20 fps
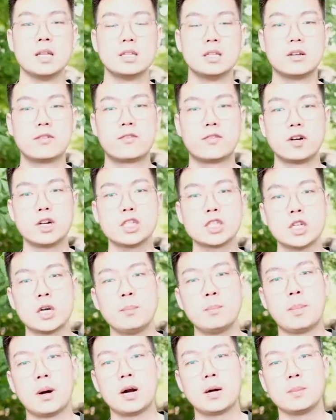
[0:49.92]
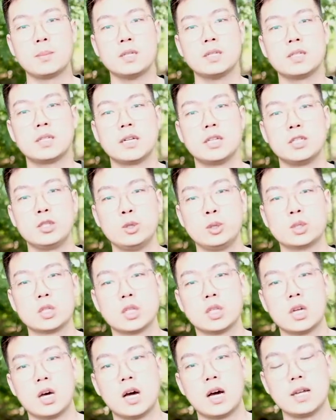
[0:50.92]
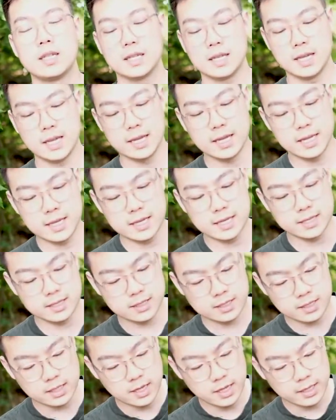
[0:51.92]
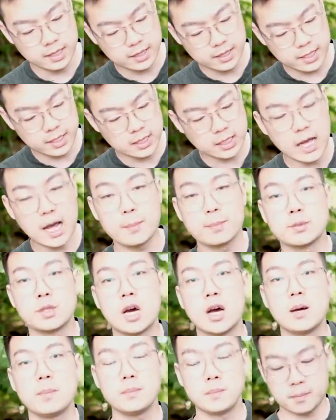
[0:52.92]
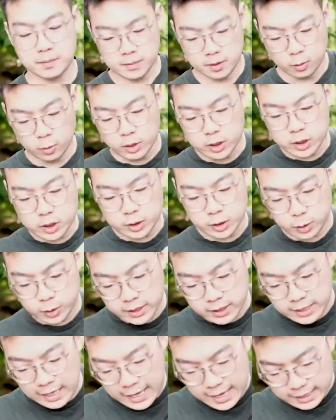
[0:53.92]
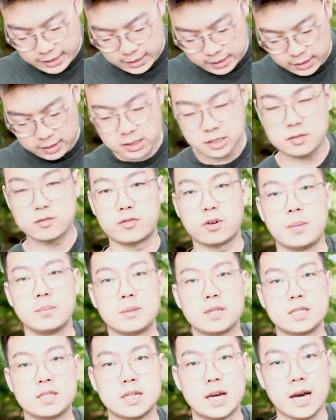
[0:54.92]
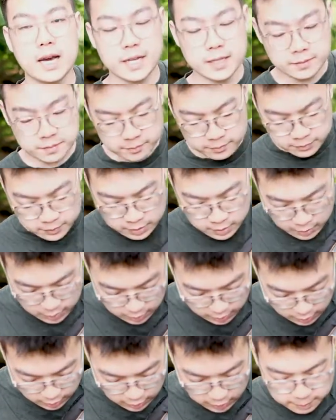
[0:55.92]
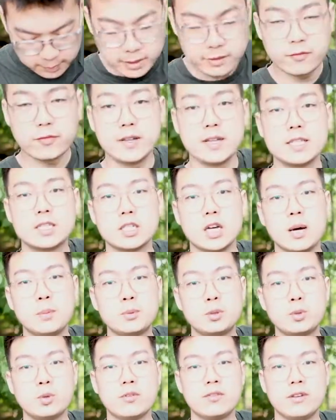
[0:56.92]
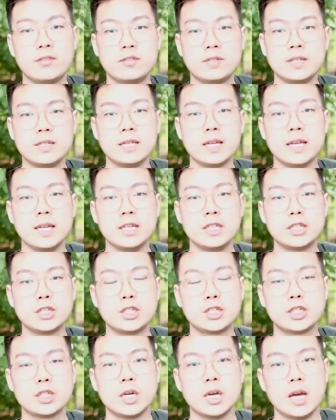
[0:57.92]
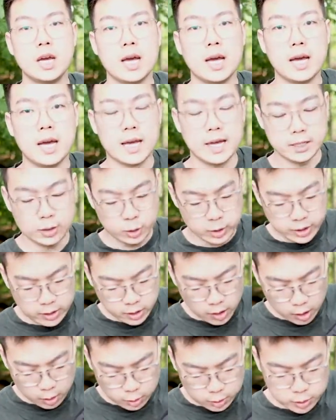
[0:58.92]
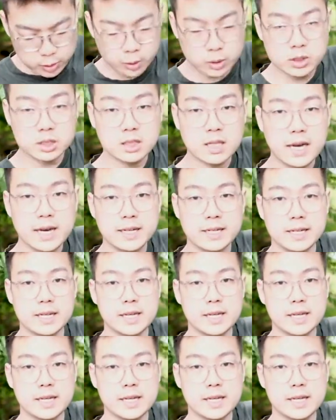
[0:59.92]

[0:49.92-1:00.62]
The first compartment that I use a lot is the laptop, which you can access from the side. Um, it fits up to a fifteen inch, and you can also slide